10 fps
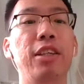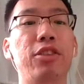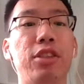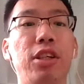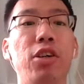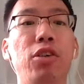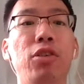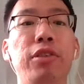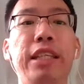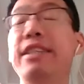
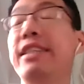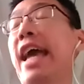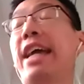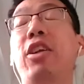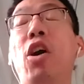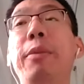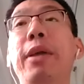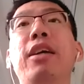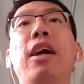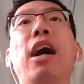So in the
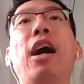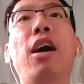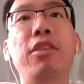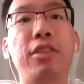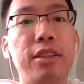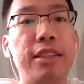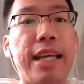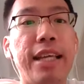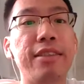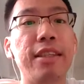economic uh,
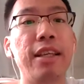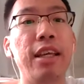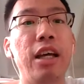sense,